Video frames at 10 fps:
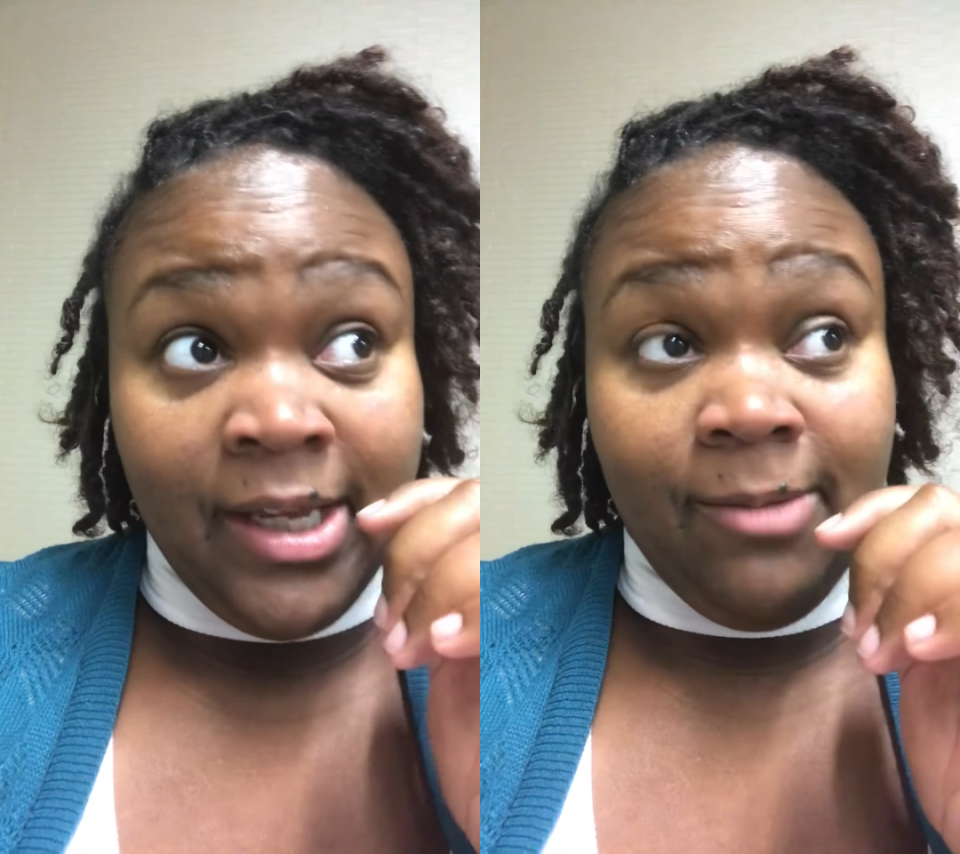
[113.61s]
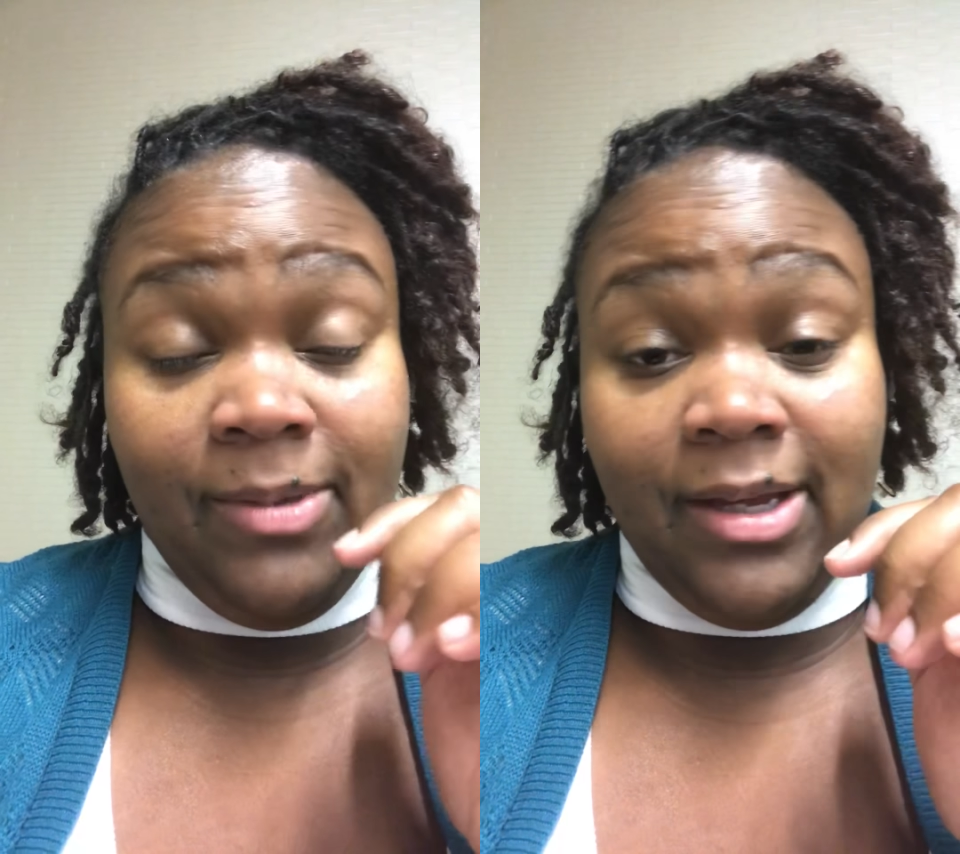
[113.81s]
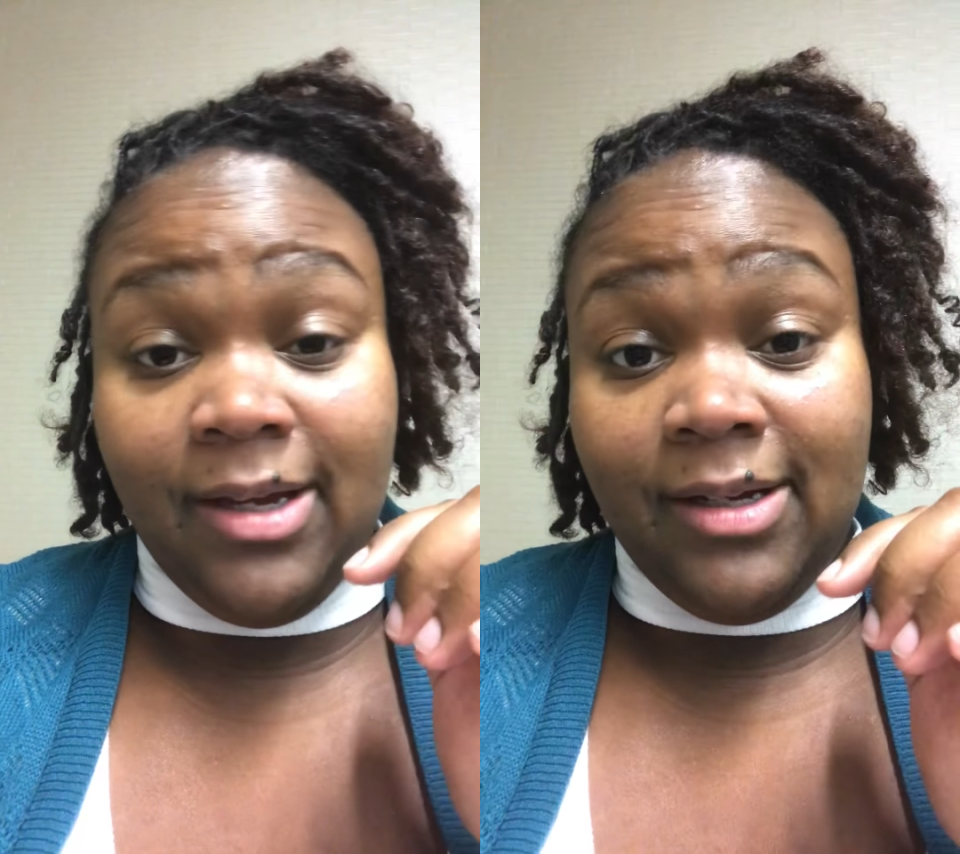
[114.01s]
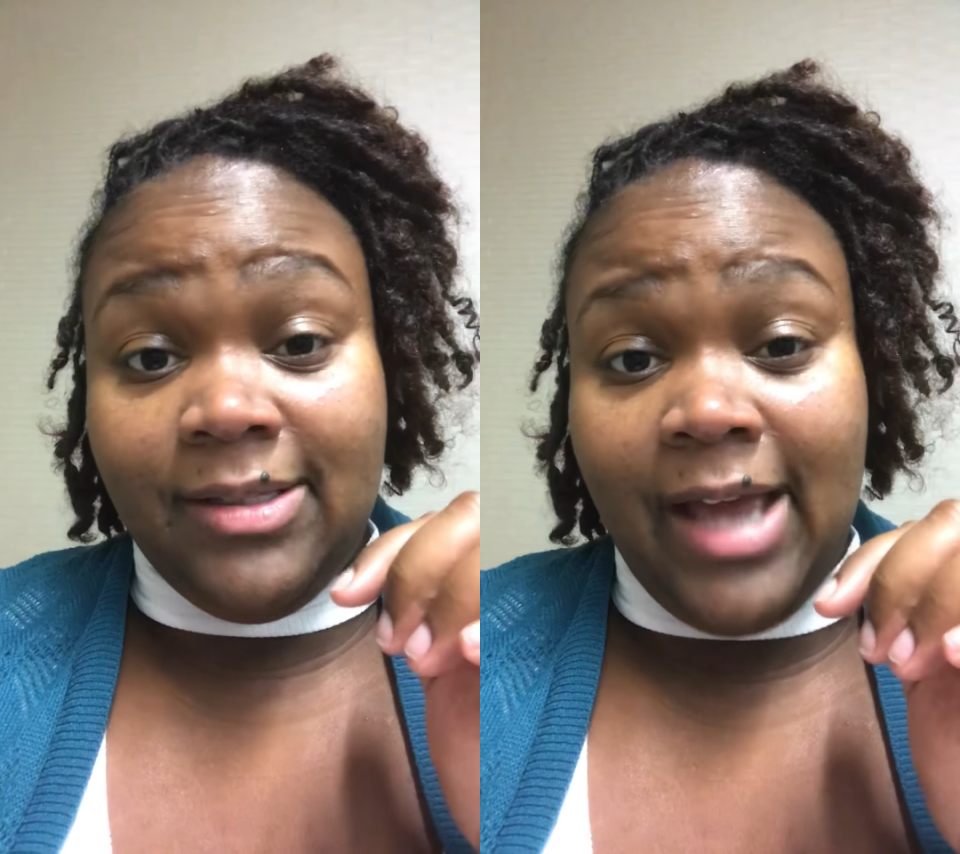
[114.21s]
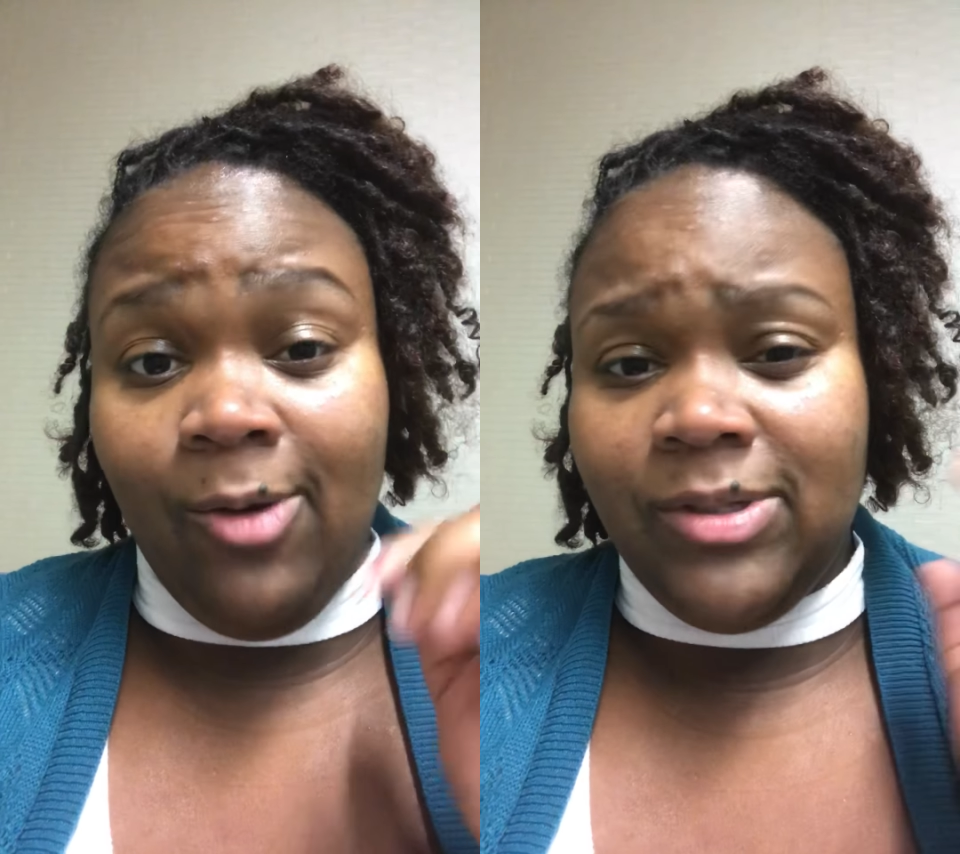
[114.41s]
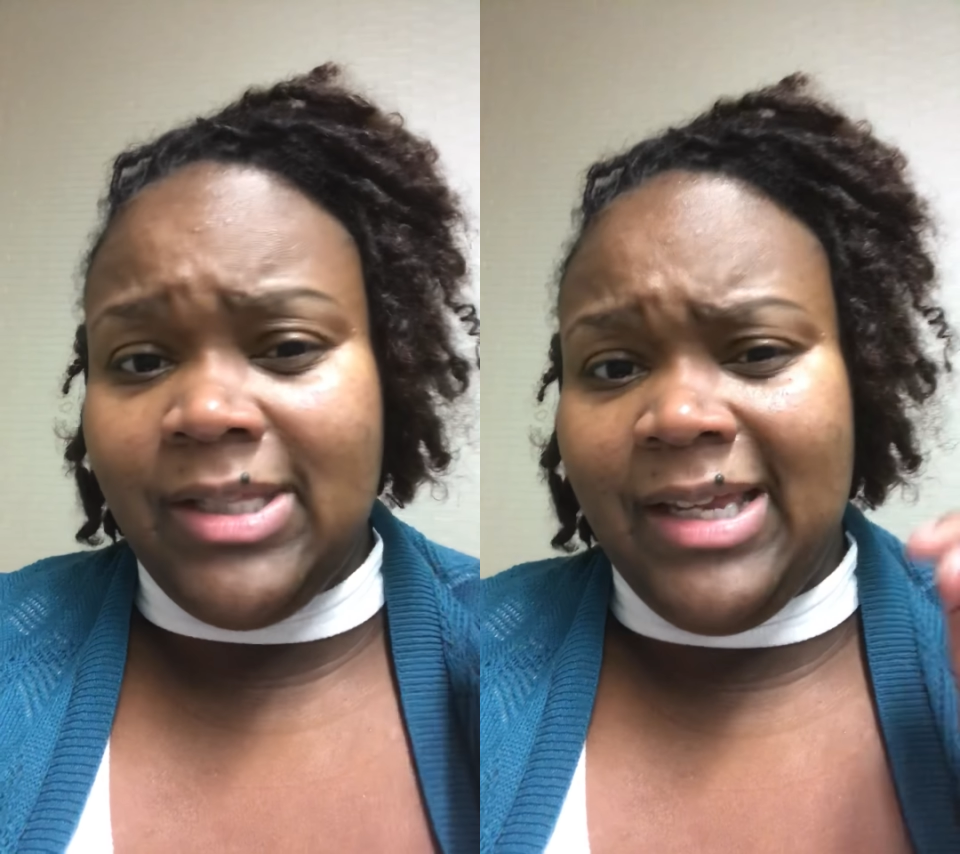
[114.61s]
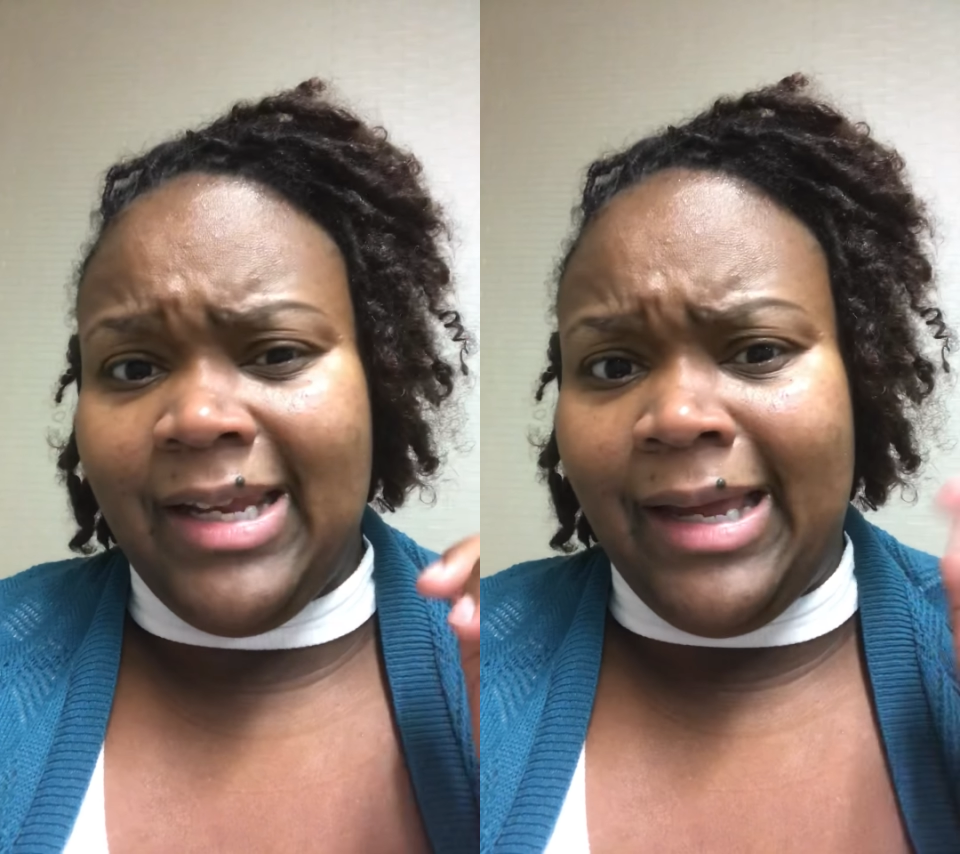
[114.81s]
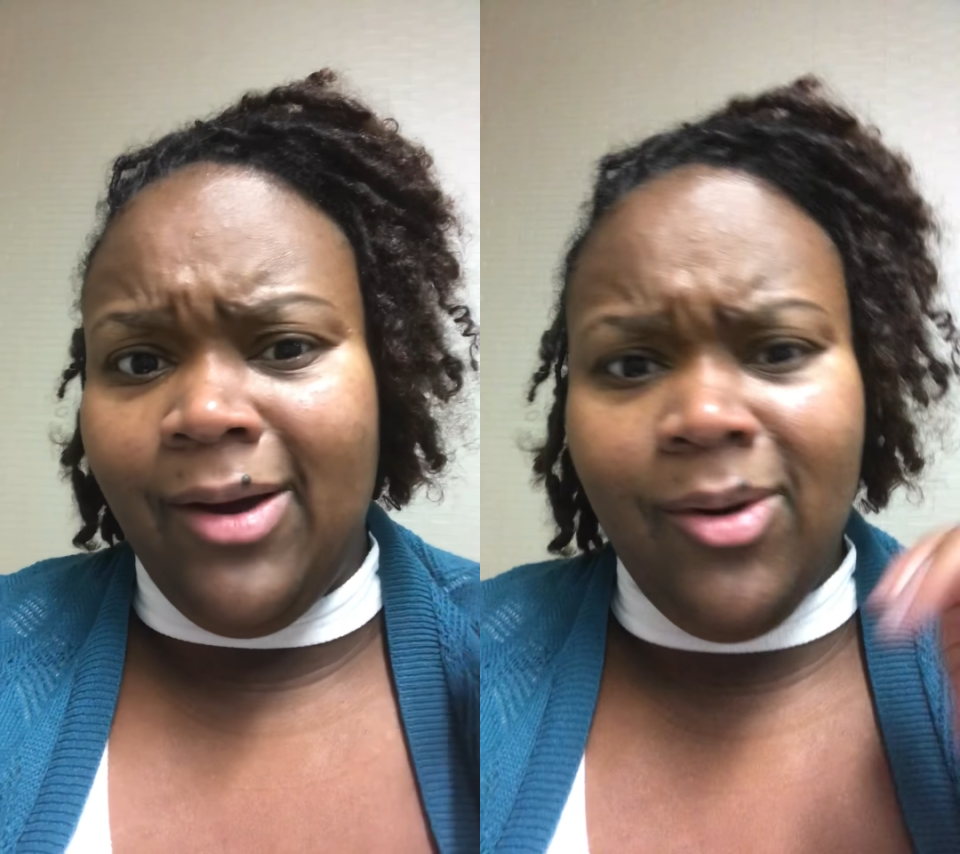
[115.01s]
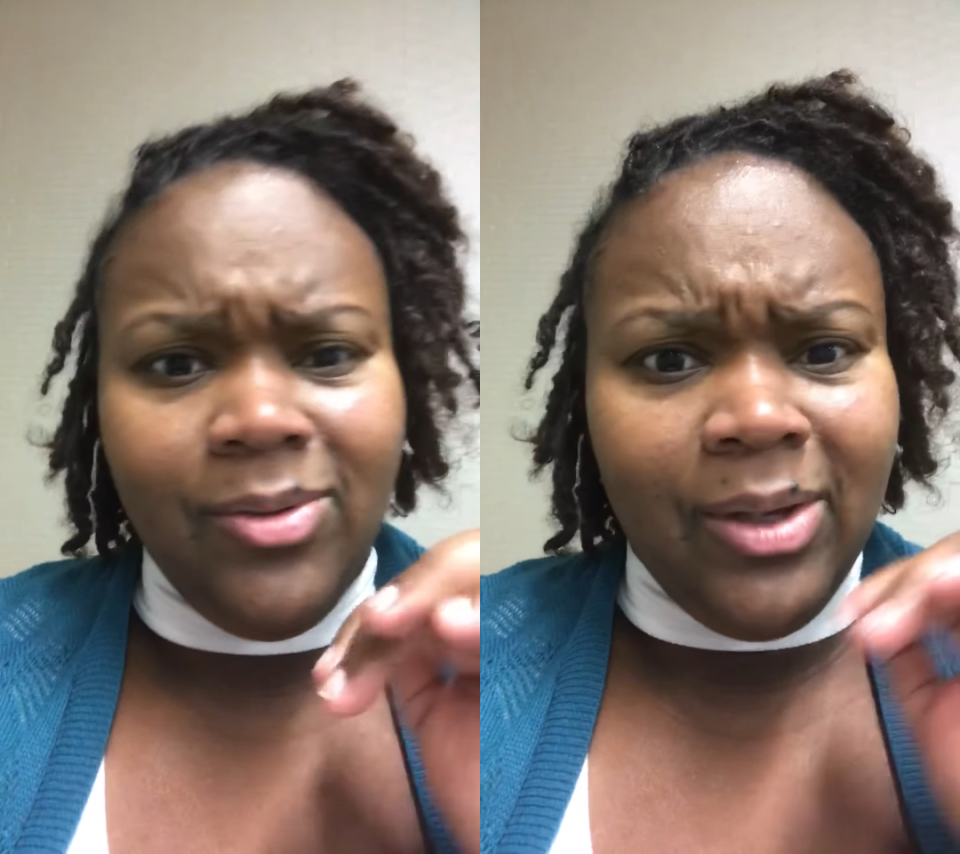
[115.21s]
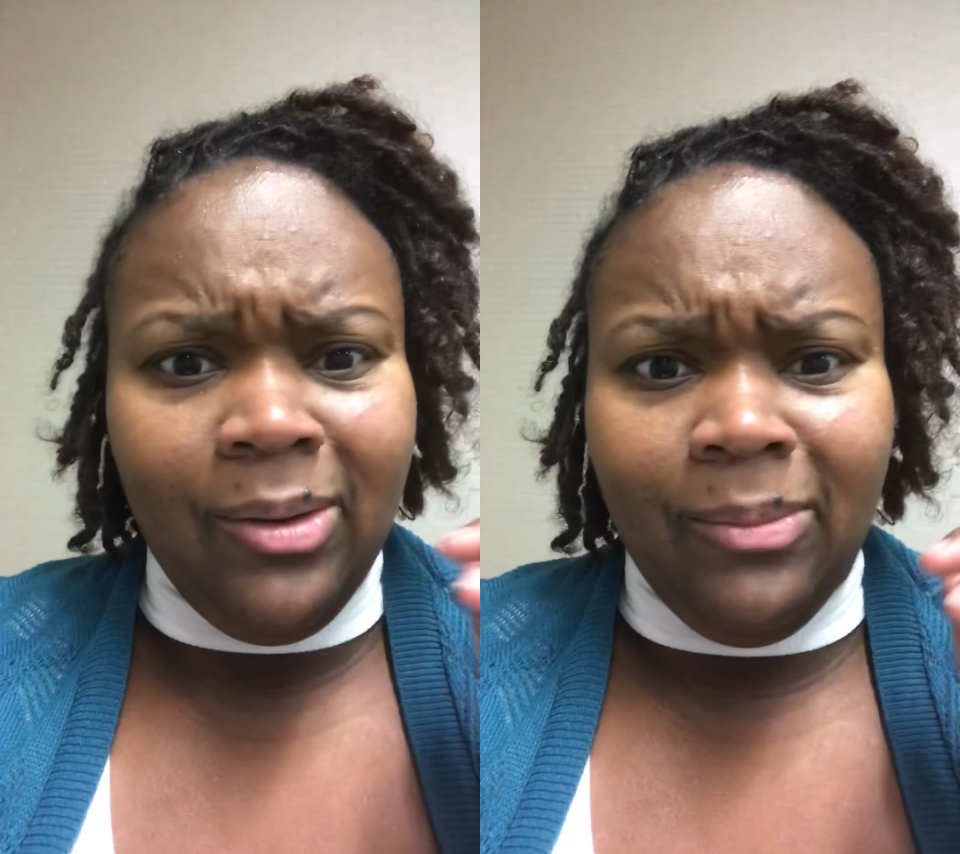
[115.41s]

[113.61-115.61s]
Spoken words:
because I was thinking like, oh no,